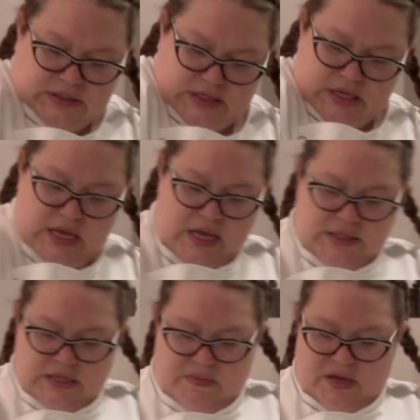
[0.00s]

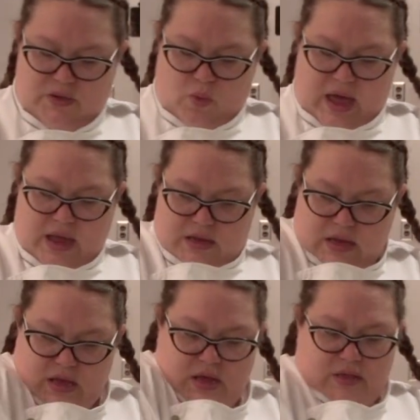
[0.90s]
teensy bit wet,
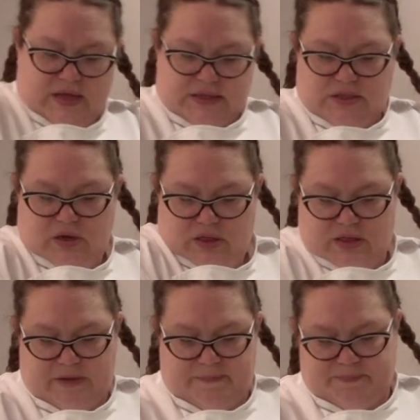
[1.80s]
that's a good
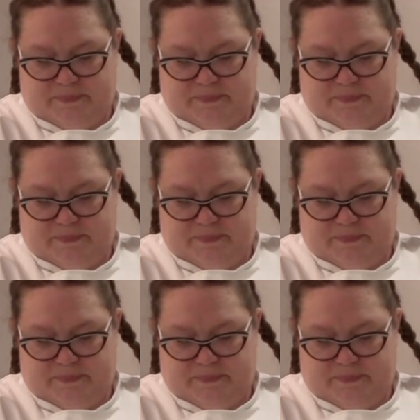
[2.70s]
thing.